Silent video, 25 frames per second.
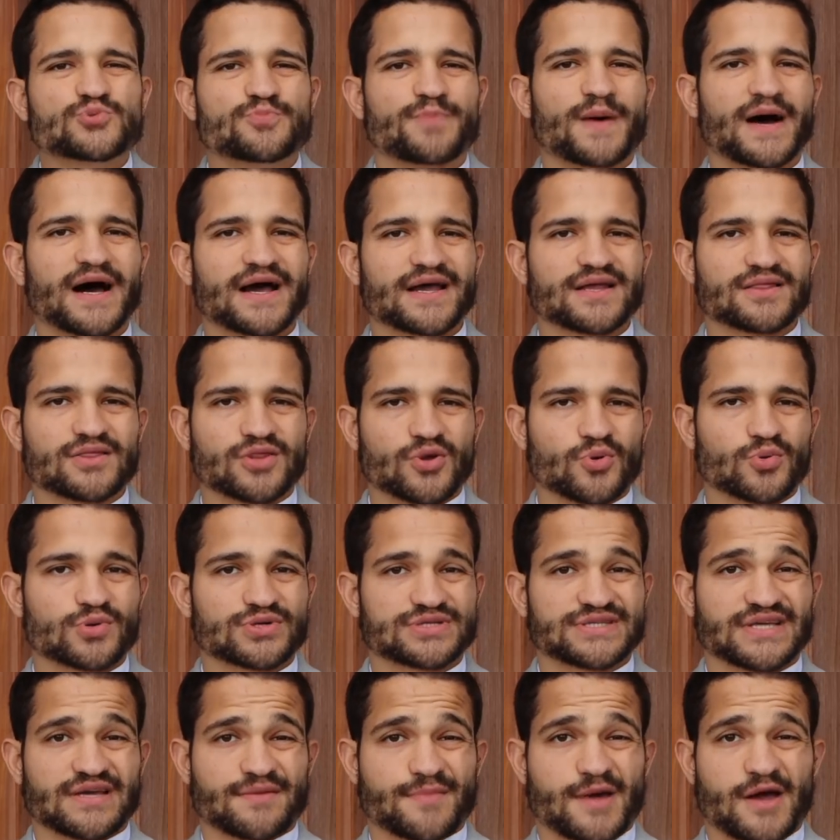Dubai
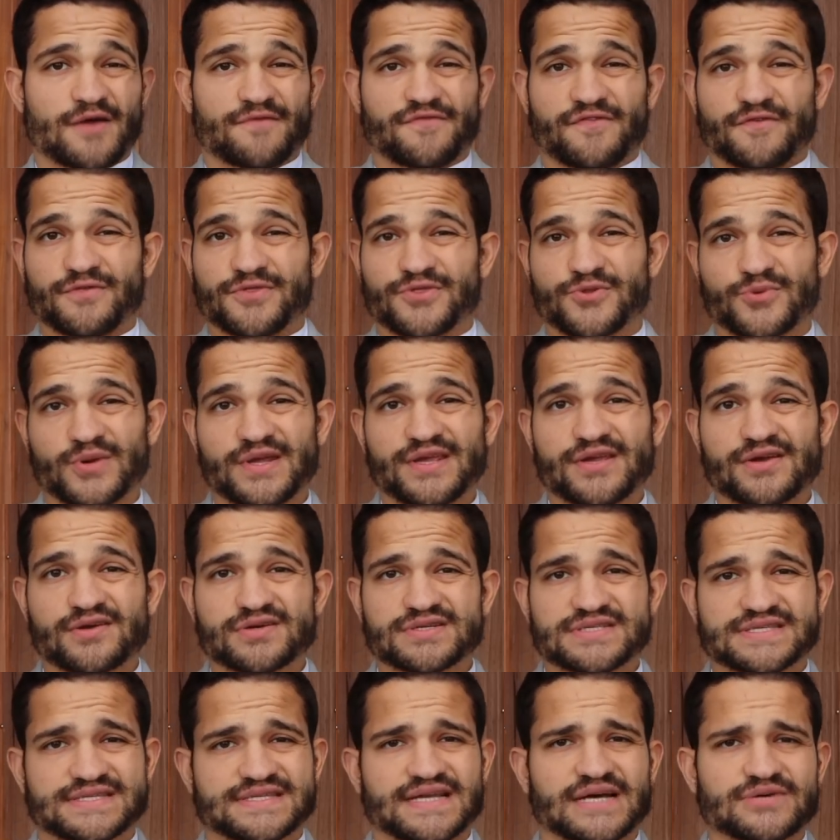lowered the amount from 3
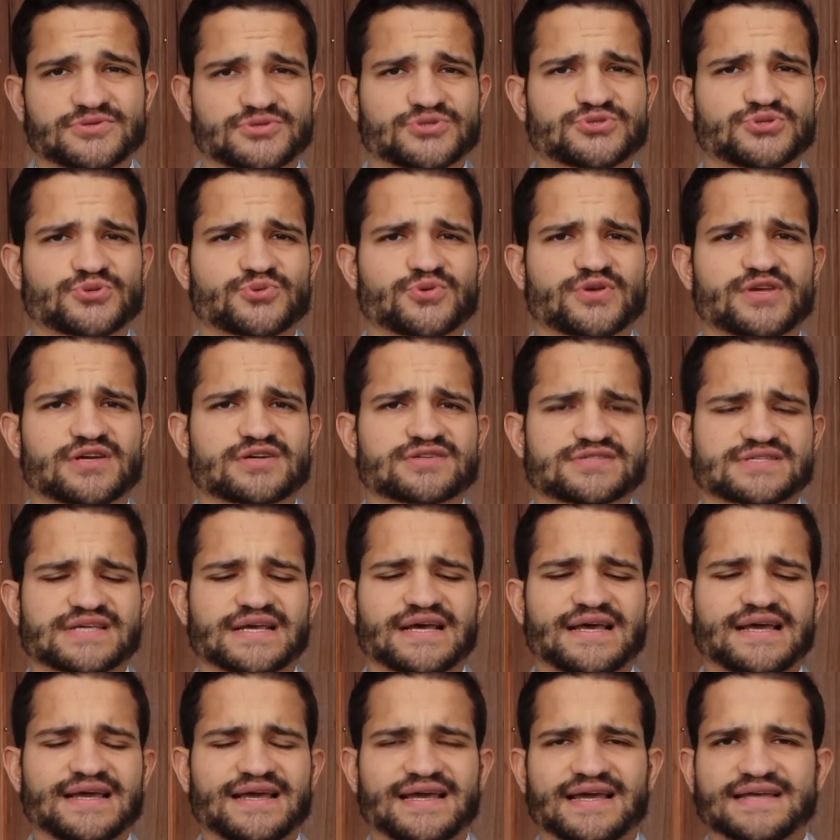years down to 2 years.
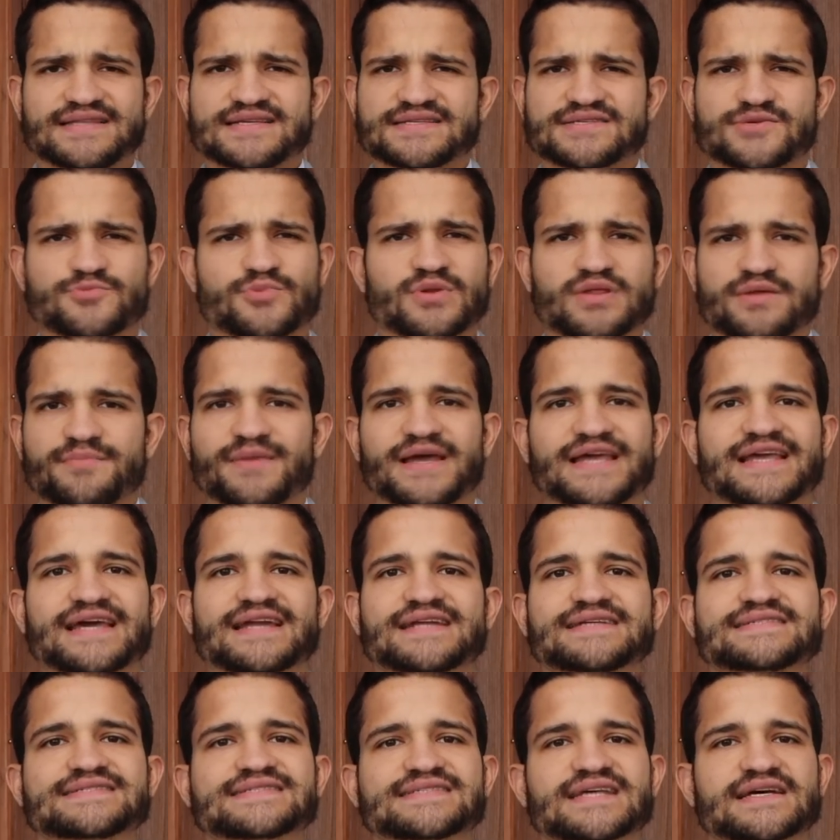It doesn't really make
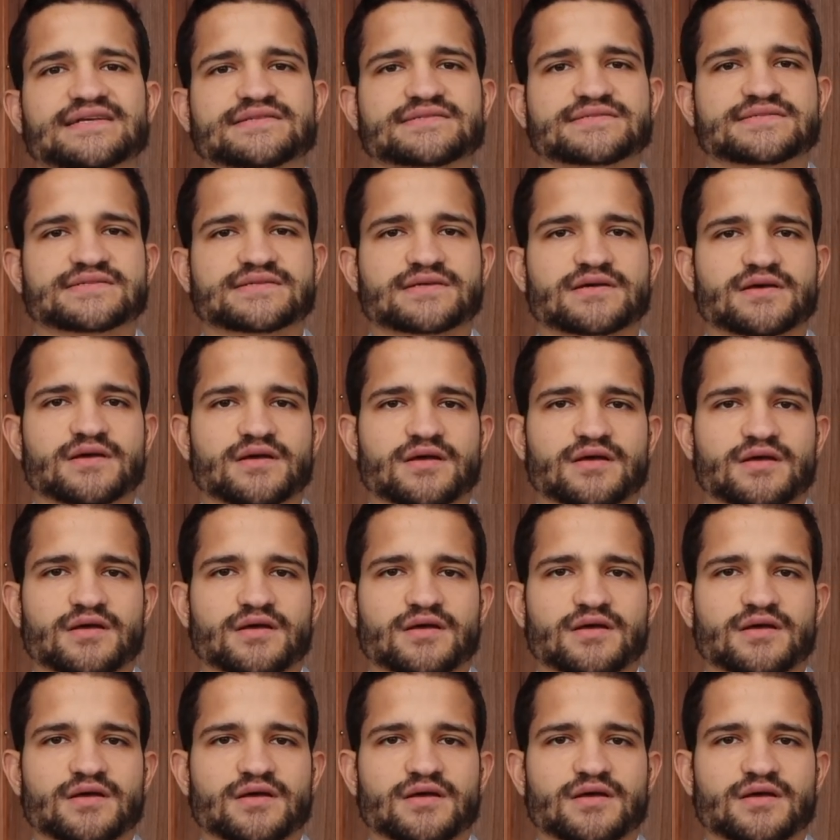any sense.